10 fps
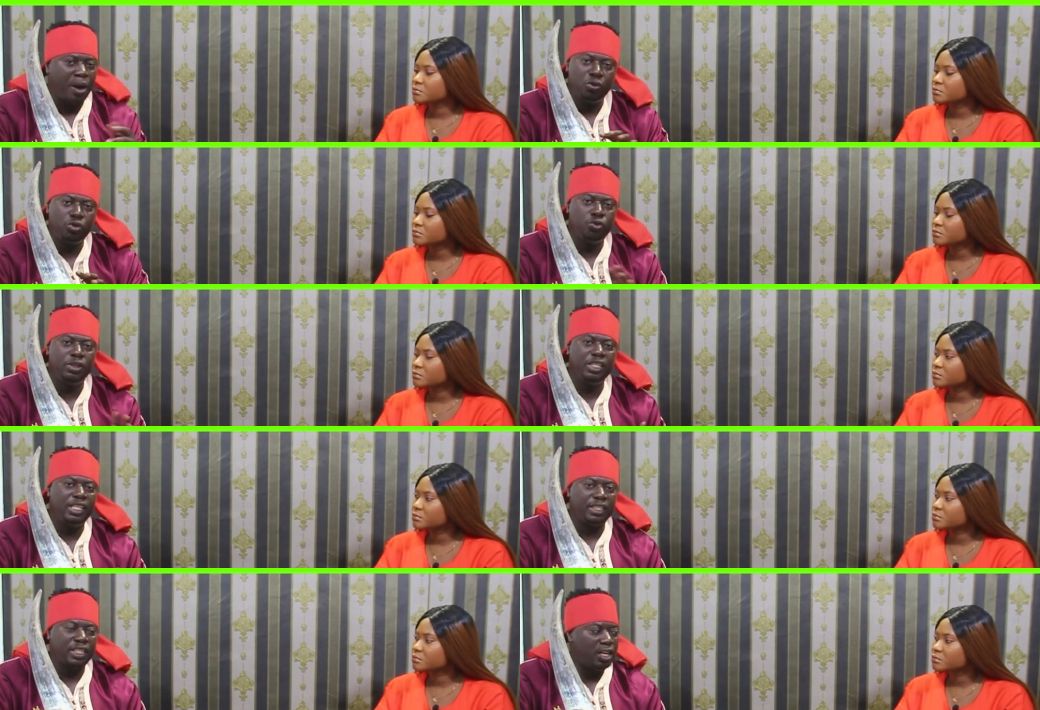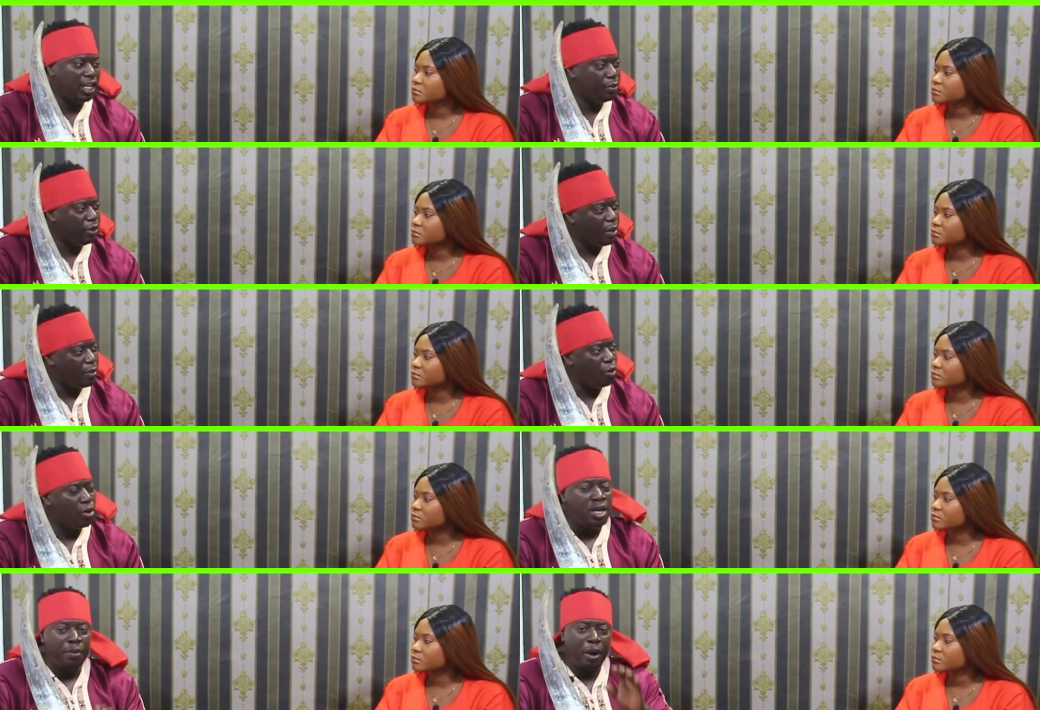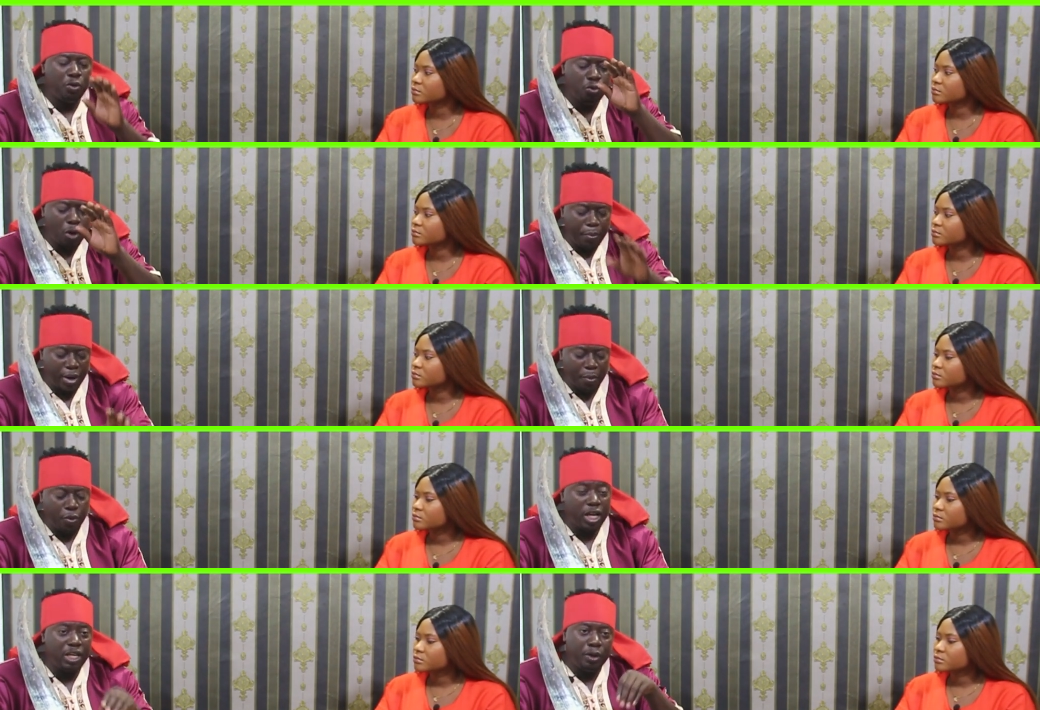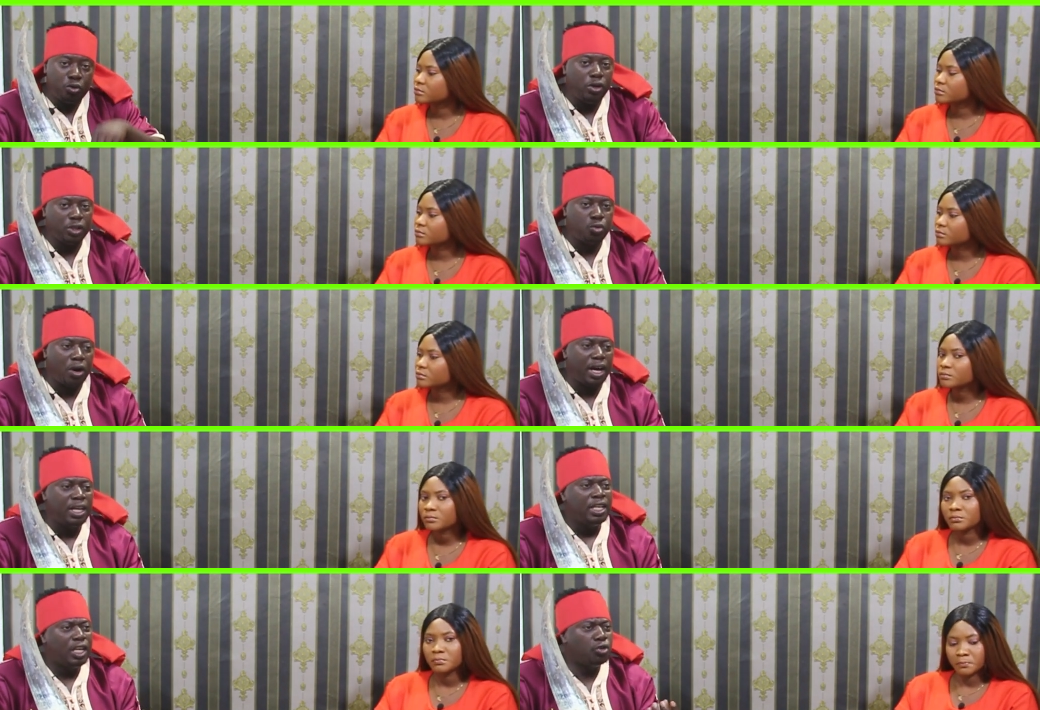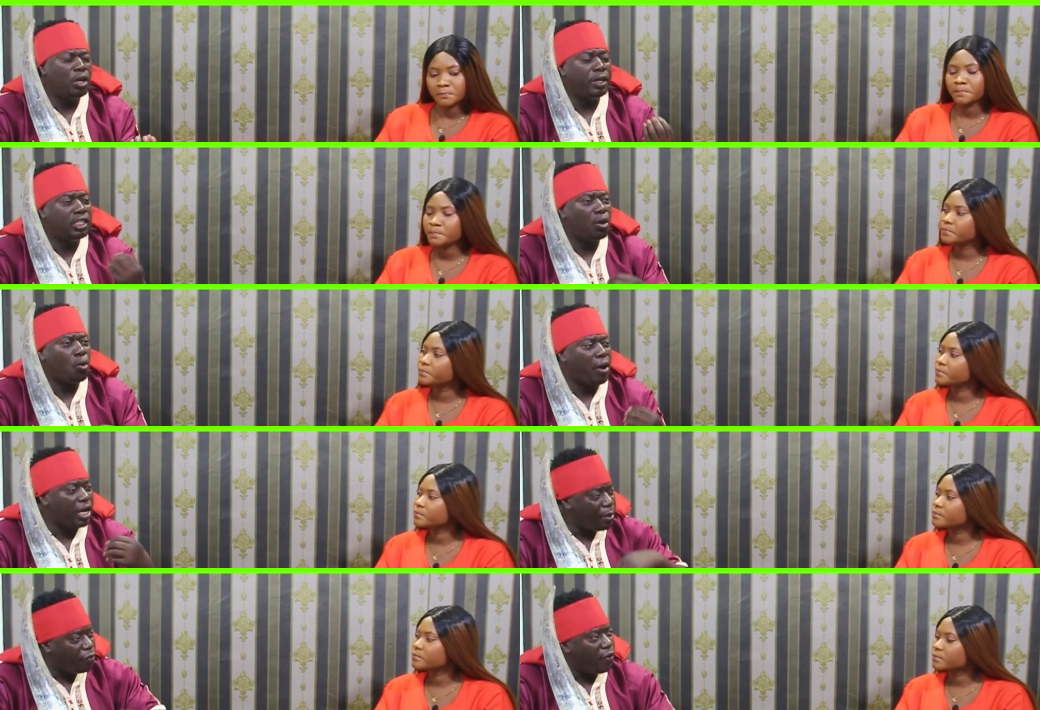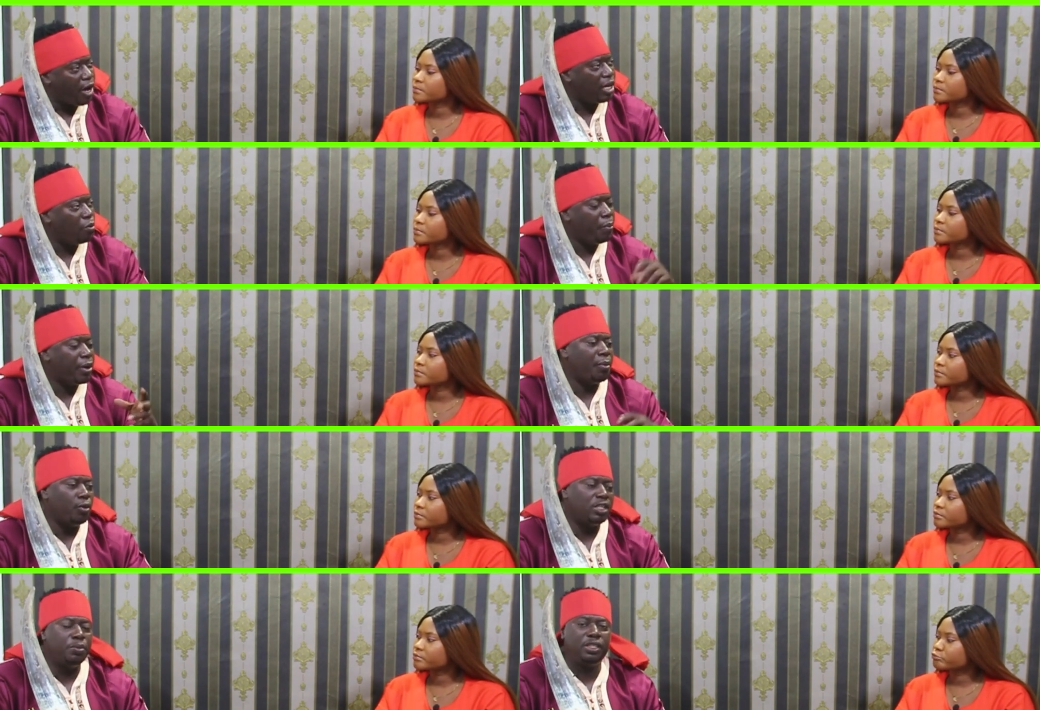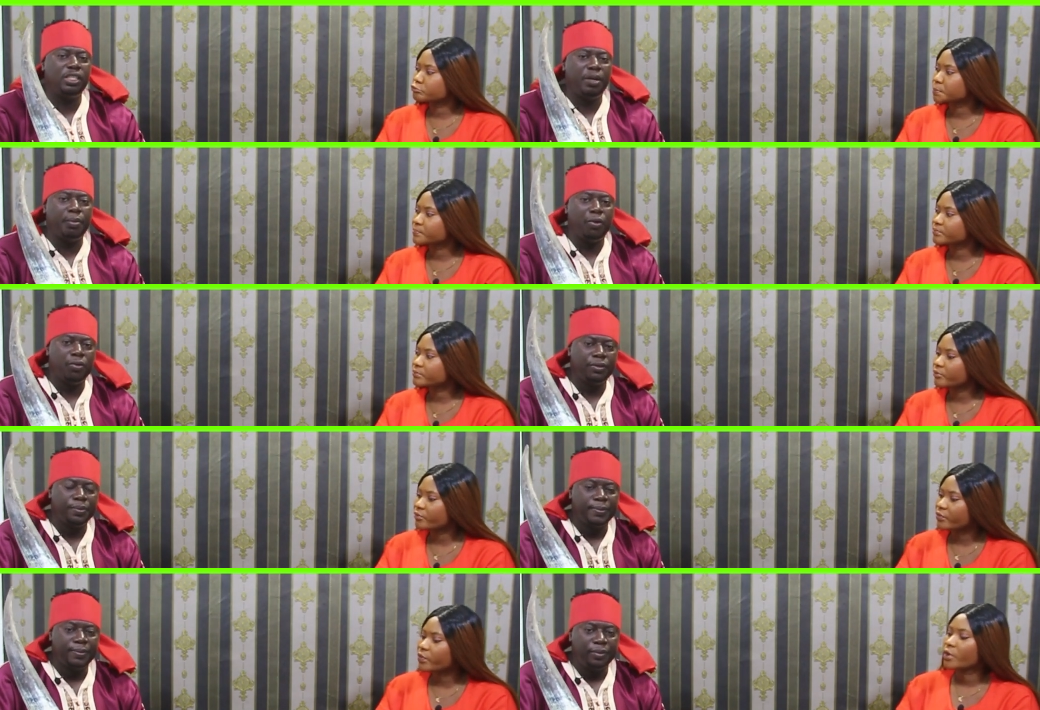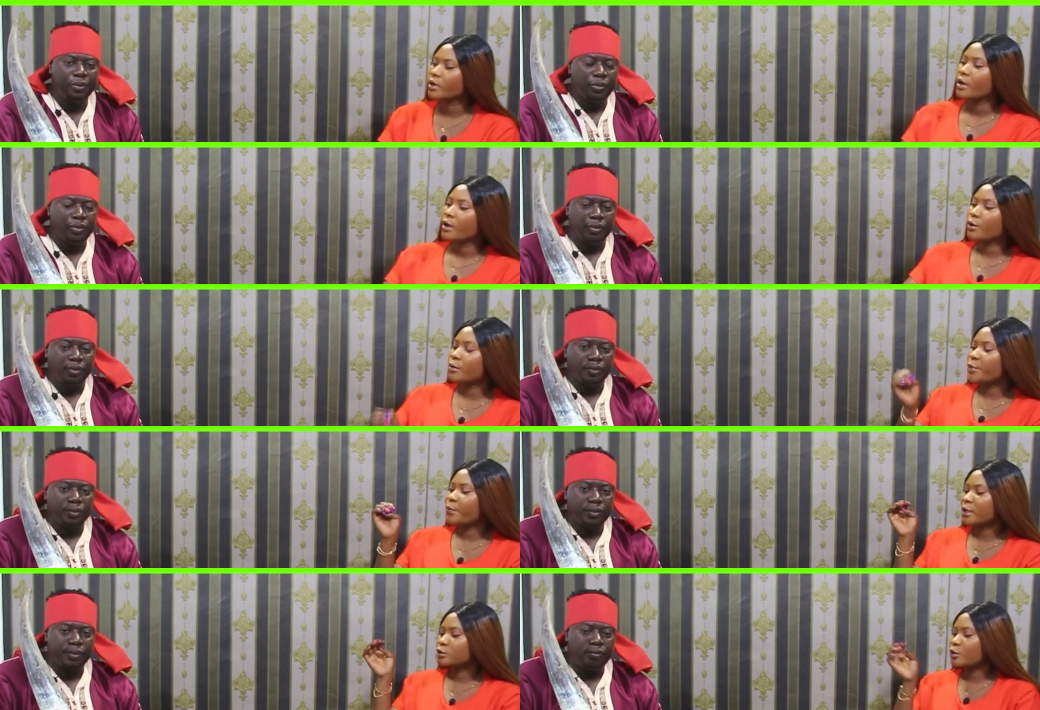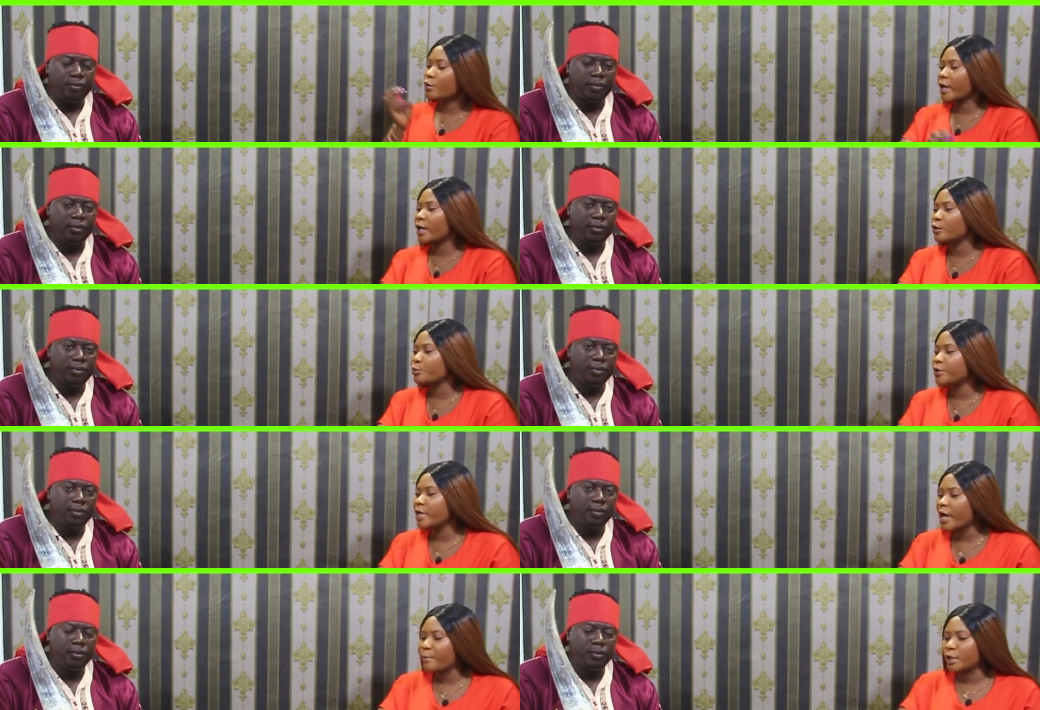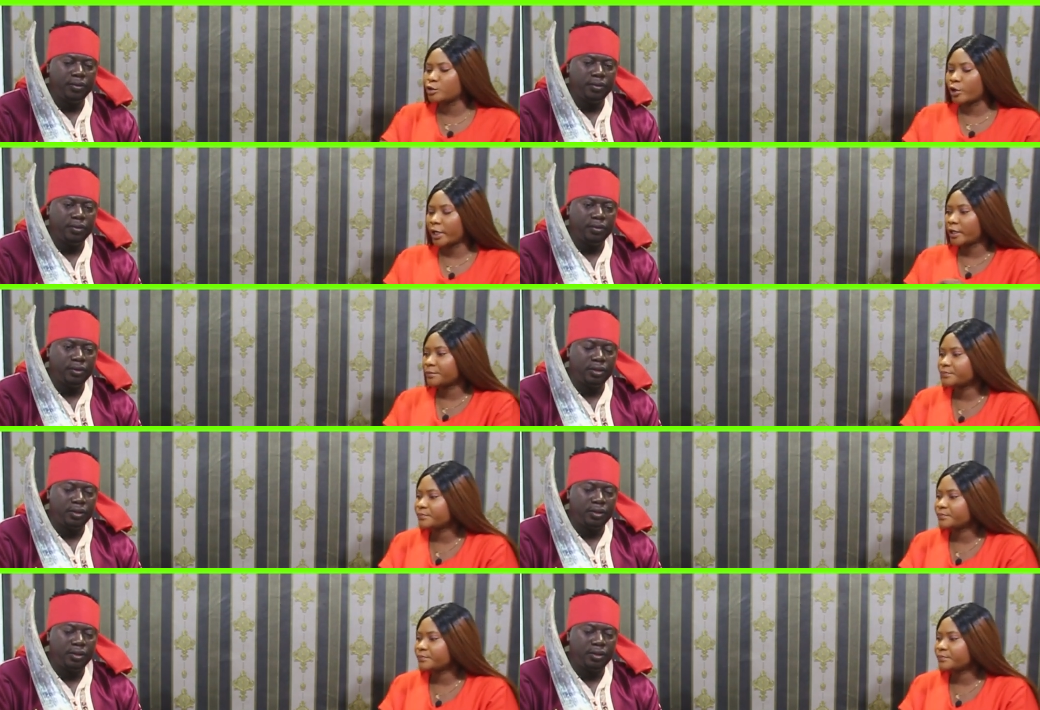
Speaker 1: but also who need their scanner 8 million a mouth. But what do a brabo edible 2 years were? Yes, a bachelor of quite a far, now a brabo intimacy a mouth. The patrol will be ever joining.